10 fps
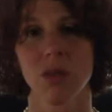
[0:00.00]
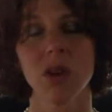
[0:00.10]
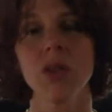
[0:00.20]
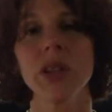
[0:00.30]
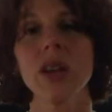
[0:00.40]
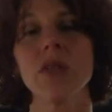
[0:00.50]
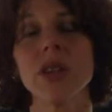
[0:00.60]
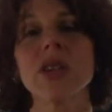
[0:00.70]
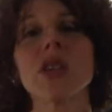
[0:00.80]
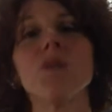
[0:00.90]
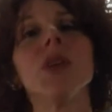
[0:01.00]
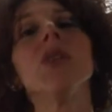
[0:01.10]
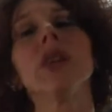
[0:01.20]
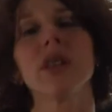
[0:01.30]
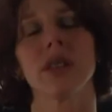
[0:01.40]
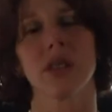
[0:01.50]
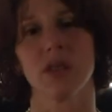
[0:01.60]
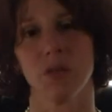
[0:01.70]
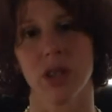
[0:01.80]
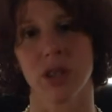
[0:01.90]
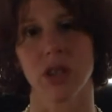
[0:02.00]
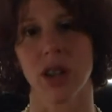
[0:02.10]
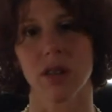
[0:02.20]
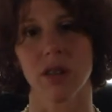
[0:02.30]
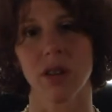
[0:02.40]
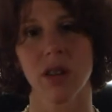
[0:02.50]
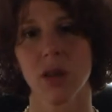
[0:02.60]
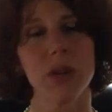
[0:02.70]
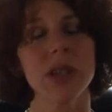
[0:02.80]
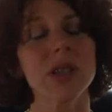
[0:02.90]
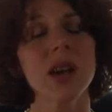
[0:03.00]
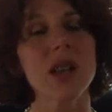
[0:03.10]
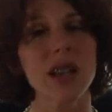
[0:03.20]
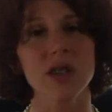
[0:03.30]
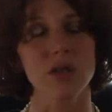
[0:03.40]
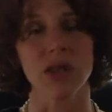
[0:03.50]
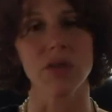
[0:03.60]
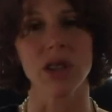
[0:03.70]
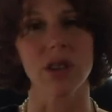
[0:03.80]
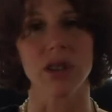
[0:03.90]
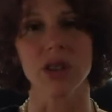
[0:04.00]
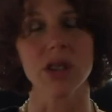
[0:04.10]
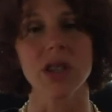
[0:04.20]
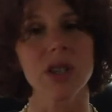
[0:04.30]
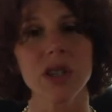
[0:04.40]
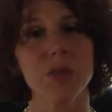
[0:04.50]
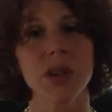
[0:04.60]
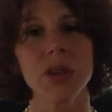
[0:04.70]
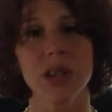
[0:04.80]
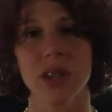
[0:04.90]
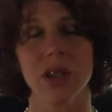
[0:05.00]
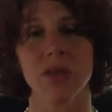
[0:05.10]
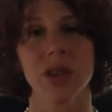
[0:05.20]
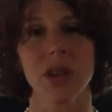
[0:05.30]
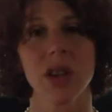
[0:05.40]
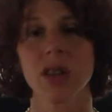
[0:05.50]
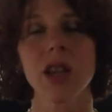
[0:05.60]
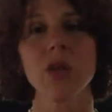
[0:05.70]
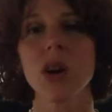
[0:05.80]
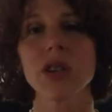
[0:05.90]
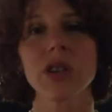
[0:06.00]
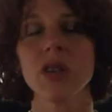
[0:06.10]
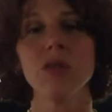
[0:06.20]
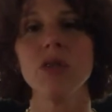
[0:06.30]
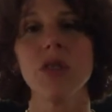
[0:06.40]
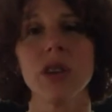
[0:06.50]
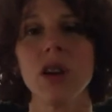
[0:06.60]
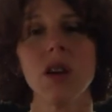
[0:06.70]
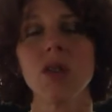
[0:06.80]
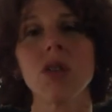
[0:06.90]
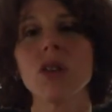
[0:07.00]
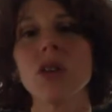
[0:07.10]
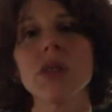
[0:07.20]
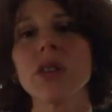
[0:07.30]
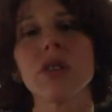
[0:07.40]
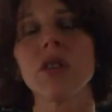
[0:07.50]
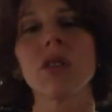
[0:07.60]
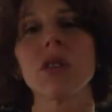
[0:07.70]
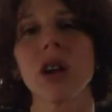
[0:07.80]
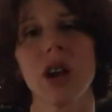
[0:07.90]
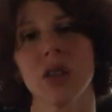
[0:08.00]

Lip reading: We only have the experience of being shattered, but it's not actually real. It's just an experience of it, like watching a movie or going to the horror